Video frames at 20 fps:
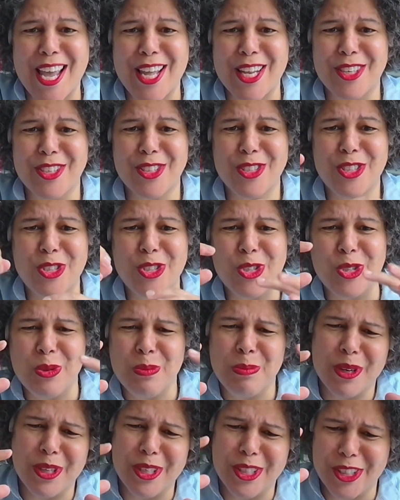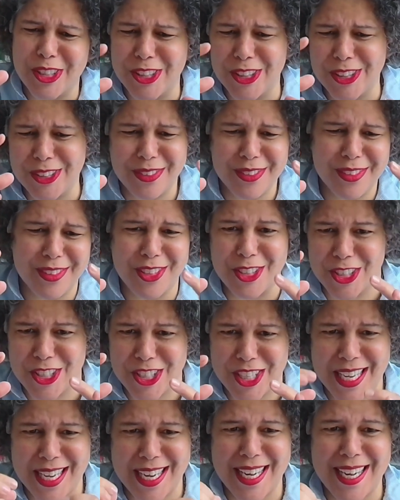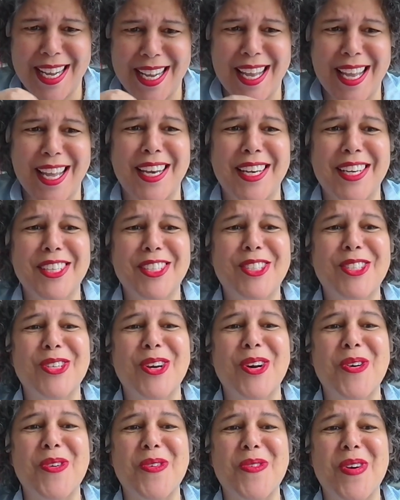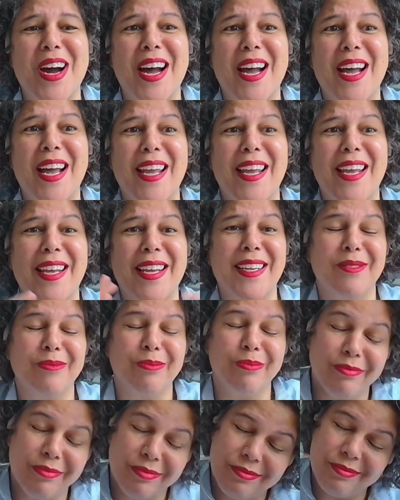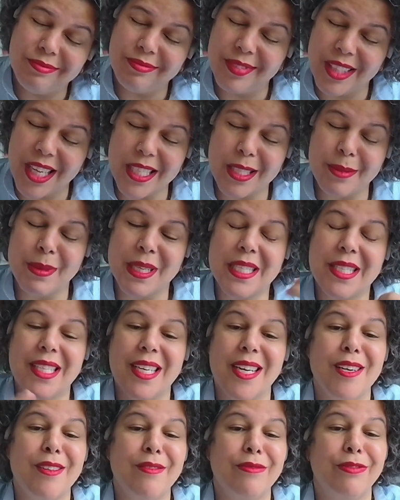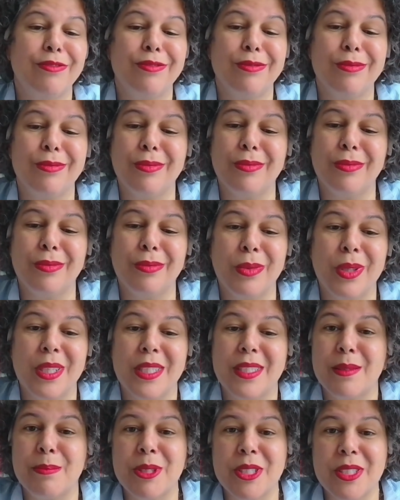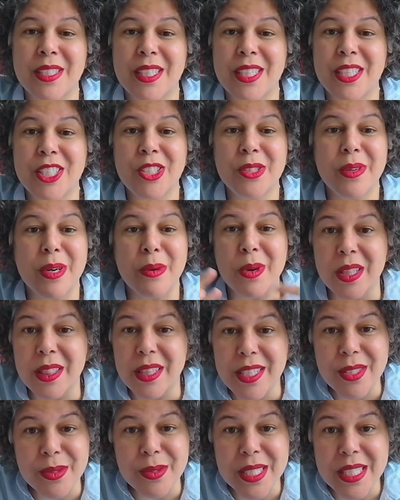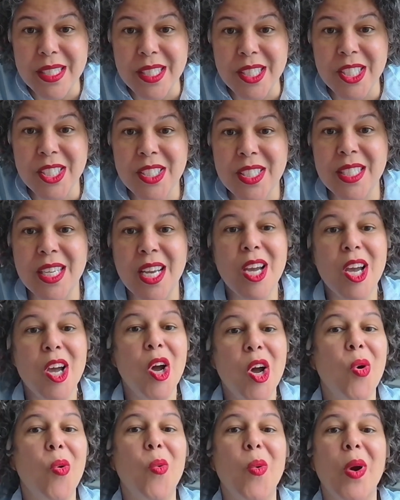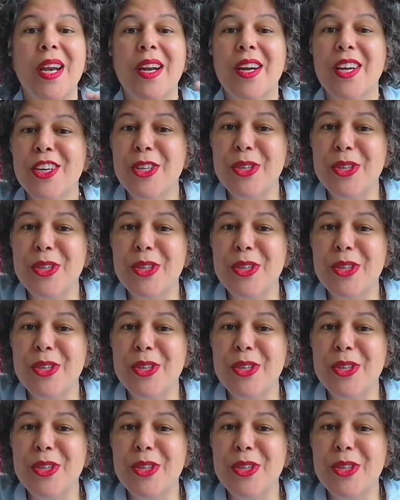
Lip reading: and super dirty. And so I thought to myself, what is a person going to do? I want these oysters. Went on